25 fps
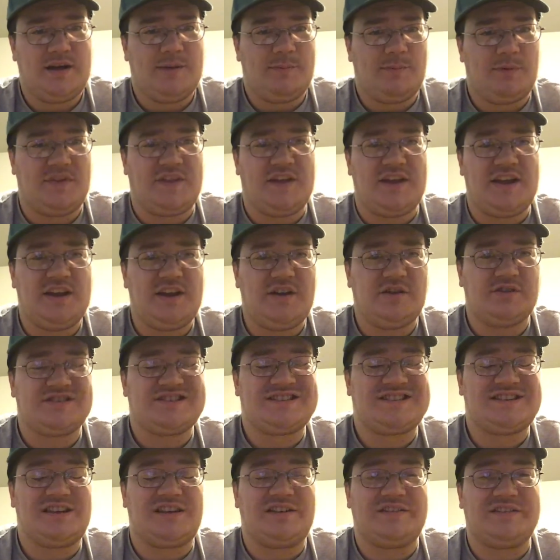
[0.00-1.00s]
But the Eagles
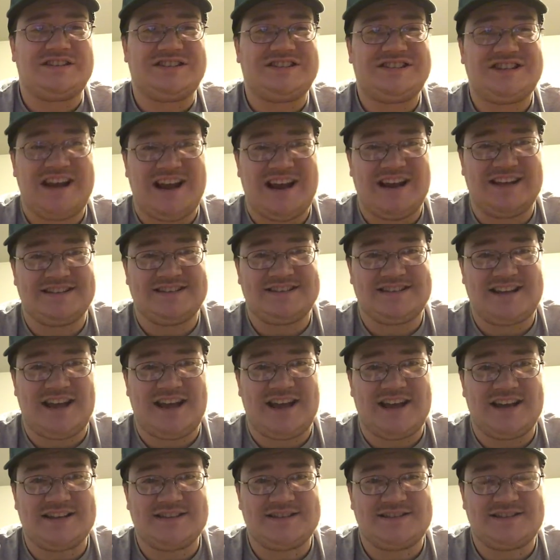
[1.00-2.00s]
still have a chance,
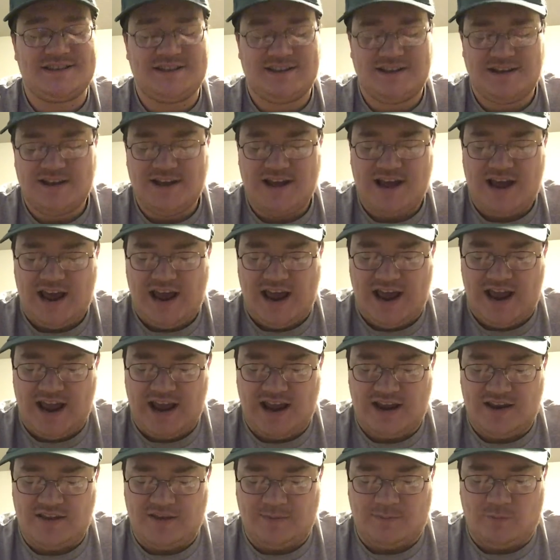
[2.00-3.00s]
guys.
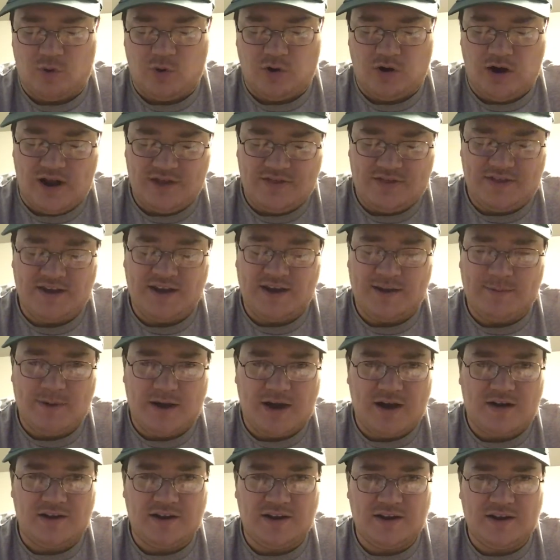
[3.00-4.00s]
And the more I think
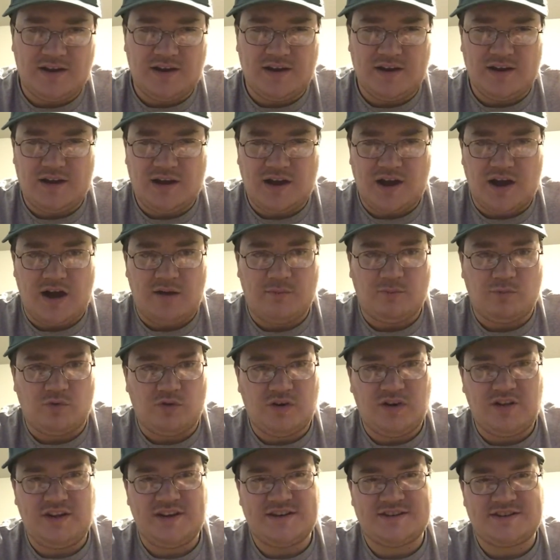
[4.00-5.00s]
about it, I'm
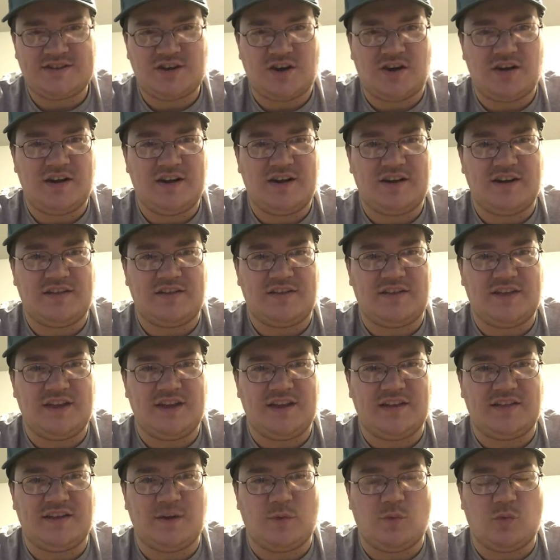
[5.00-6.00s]
really starting to
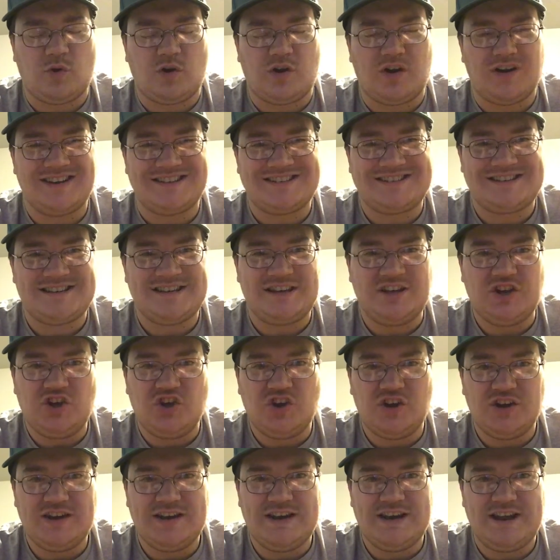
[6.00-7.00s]
think that we're going to see
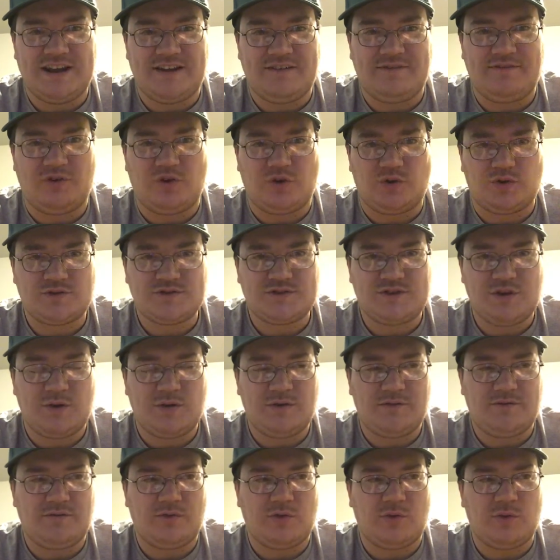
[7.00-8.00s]
good Nick Foles
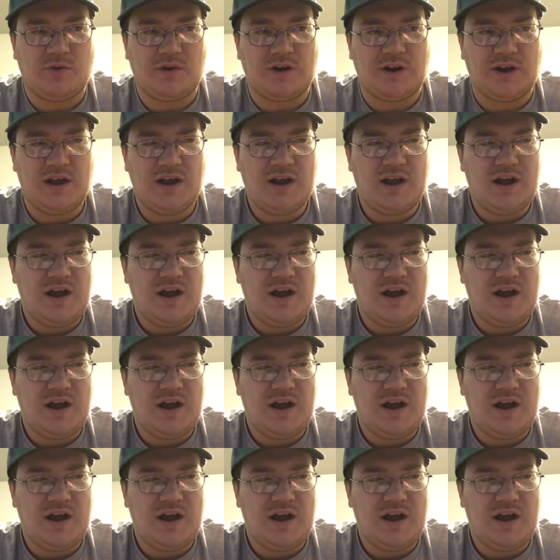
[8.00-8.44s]
going forward.